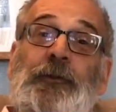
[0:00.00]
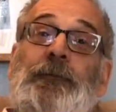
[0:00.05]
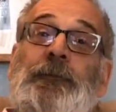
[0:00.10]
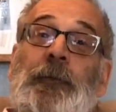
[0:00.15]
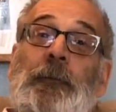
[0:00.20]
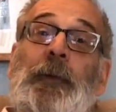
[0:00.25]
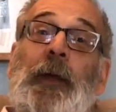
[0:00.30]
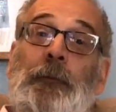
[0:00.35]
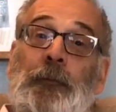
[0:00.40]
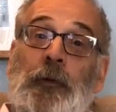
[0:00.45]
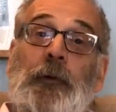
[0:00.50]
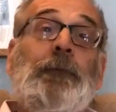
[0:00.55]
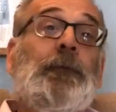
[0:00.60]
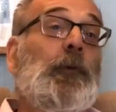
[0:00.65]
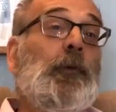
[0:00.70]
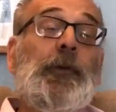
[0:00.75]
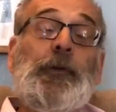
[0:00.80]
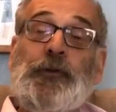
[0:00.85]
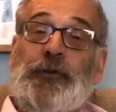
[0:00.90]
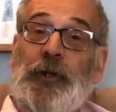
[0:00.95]
so from that point of
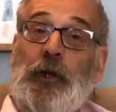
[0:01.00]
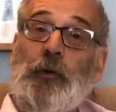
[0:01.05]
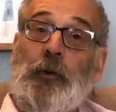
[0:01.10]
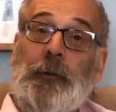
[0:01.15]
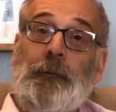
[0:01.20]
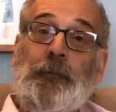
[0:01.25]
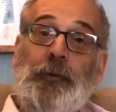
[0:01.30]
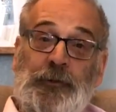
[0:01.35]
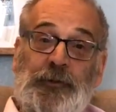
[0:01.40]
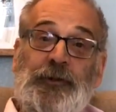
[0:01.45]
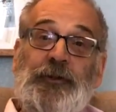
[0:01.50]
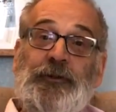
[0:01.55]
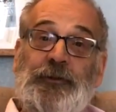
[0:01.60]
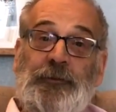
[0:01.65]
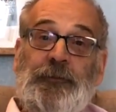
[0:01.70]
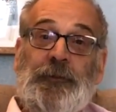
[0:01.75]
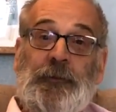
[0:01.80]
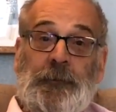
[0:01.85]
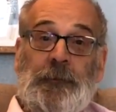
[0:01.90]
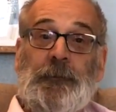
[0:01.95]
view, there was no input
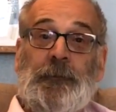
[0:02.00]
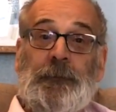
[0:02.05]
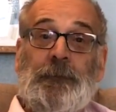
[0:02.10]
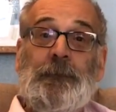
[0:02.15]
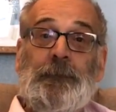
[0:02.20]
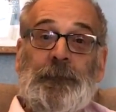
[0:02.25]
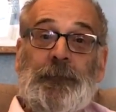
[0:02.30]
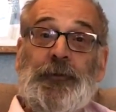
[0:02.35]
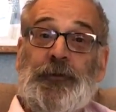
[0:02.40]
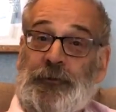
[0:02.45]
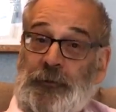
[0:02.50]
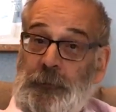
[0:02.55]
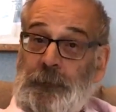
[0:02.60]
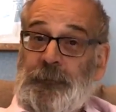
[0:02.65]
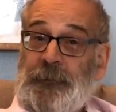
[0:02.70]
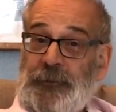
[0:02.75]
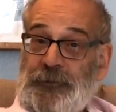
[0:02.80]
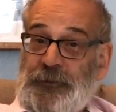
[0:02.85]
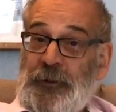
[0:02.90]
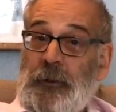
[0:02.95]
into the the
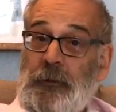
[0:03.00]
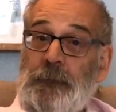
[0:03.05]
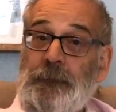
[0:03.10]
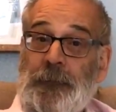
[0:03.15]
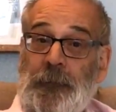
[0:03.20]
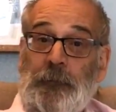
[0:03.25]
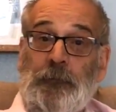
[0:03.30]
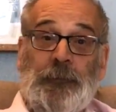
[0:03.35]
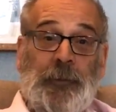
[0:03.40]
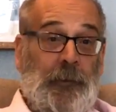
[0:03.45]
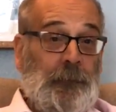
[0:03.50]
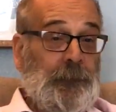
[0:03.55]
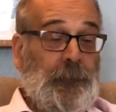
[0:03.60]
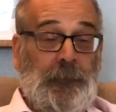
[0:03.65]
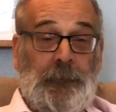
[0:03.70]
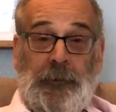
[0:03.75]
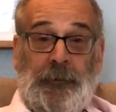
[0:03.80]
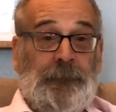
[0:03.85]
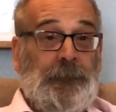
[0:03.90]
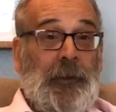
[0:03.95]
script itself, it, that
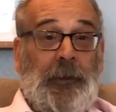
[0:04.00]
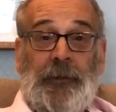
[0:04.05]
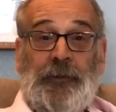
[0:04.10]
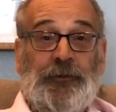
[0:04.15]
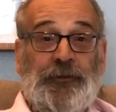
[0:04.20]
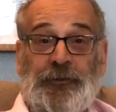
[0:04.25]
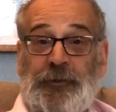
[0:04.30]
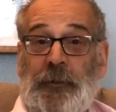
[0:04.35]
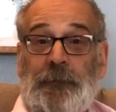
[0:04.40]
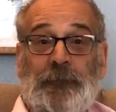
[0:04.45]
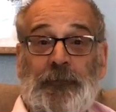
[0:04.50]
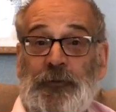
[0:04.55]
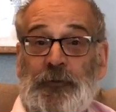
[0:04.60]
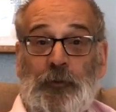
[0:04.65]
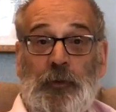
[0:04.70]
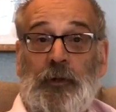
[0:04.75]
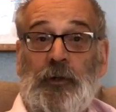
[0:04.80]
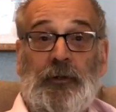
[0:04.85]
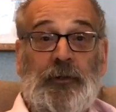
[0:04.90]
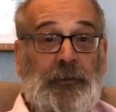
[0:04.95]
it, that is Stephen's
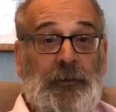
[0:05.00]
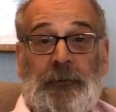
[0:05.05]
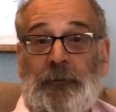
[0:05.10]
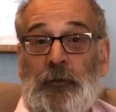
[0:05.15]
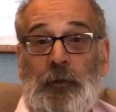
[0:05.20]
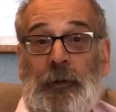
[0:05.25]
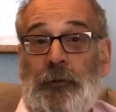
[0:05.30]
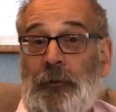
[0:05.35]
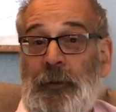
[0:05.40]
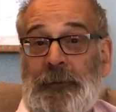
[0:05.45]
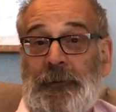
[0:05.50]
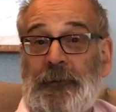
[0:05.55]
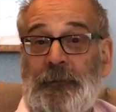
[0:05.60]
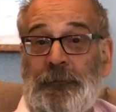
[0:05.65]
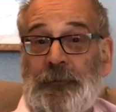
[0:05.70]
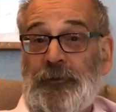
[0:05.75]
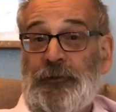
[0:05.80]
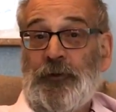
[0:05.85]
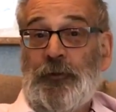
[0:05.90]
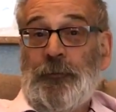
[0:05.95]
work, and quite
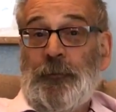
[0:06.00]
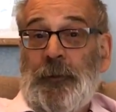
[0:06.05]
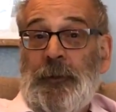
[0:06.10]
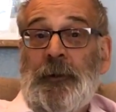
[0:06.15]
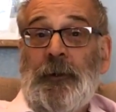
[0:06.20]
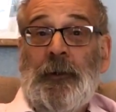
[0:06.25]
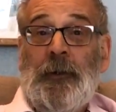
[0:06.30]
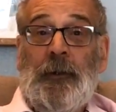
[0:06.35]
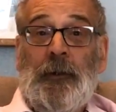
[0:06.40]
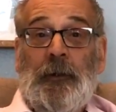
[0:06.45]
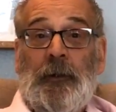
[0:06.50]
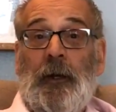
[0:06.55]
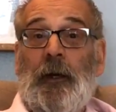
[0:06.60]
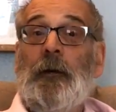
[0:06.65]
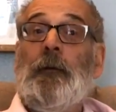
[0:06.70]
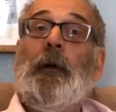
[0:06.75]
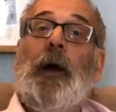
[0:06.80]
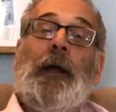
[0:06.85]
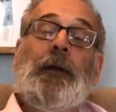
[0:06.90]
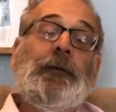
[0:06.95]
likely that it should be.
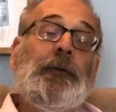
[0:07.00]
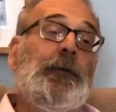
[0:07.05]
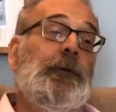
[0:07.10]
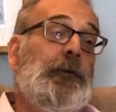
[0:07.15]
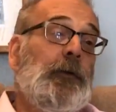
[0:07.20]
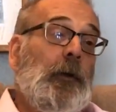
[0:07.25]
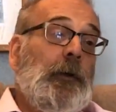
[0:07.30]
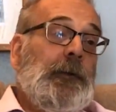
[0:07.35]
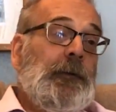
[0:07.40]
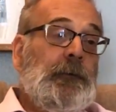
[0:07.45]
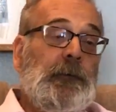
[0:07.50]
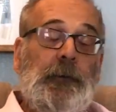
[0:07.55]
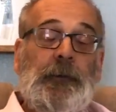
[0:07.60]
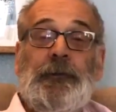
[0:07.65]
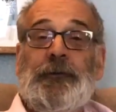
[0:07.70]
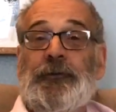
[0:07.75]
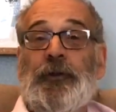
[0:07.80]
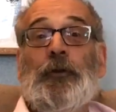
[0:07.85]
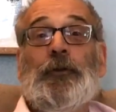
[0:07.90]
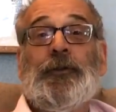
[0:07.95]
Uh, and you know, he,
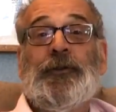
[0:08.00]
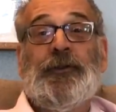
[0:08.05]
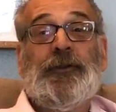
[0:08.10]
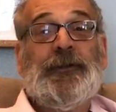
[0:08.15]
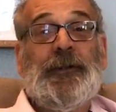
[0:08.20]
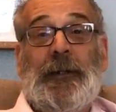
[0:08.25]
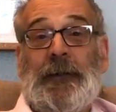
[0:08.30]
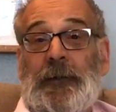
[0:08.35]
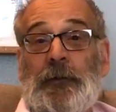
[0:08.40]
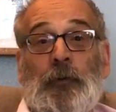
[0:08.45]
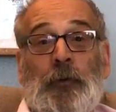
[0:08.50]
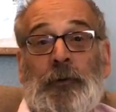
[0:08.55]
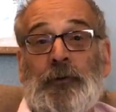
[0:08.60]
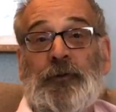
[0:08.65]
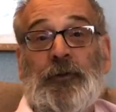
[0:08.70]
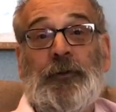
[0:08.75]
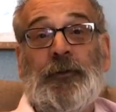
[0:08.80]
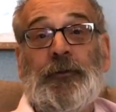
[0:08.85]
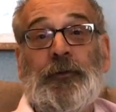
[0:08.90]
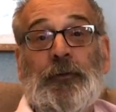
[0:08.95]
he told us exactly what he
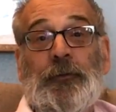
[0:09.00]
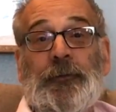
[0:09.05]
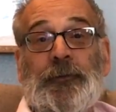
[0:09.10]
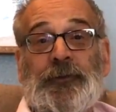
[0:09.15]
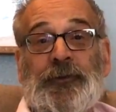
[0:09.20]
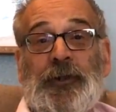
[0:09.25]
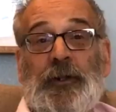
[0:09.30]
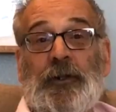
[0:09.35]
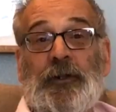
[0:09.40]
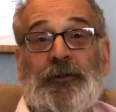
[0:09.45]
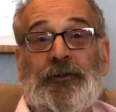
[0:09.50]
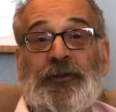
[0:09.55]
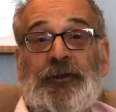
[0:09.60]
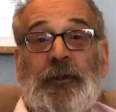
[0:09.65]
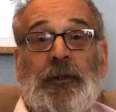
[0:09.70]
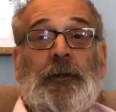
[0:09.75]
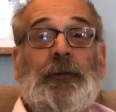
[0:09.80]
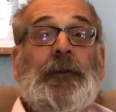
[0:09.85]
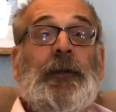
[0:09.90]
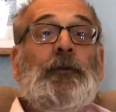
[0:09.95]
was going to do at the
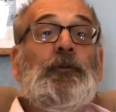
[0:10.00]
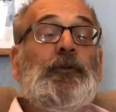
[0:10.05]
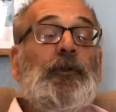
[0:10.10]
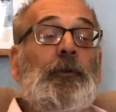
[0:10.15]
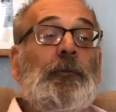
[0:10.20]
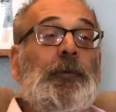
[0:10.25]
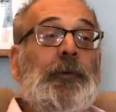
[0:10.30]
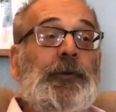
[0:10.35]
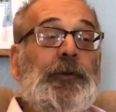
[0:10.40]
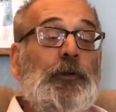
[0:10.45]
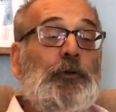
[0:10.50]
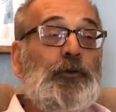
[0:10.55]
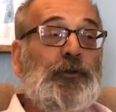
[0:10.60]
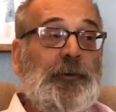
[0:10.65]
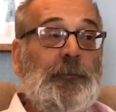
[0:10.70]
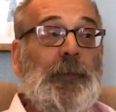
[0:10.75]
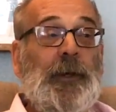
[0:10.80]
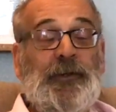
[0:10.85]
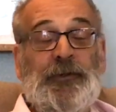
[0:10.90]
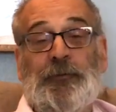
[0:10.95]
start. That he was going to
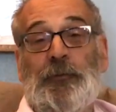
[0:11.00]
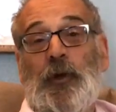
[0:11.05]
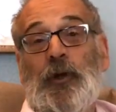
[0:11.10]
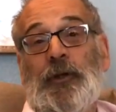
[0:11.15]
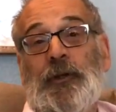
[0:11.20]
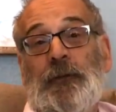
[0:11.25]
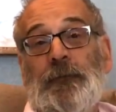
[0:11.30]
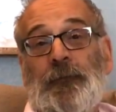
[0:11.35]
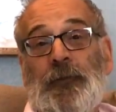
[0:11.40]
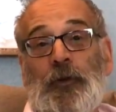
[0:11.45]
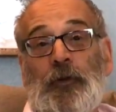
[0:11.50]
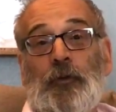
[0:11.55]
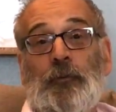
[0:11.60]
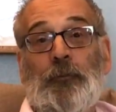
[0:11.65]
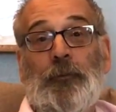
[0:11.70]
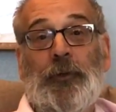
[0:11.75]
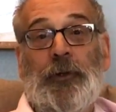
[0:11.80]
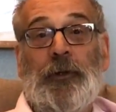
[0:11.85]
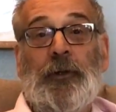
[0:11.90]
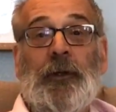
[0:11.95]
produce a mass market
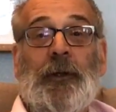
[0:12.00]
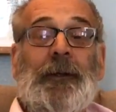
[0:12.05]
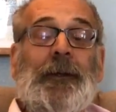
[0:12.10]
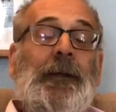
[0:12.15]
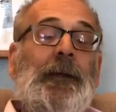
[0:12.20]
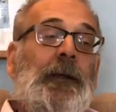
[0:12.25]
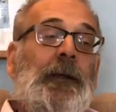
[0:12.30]
film that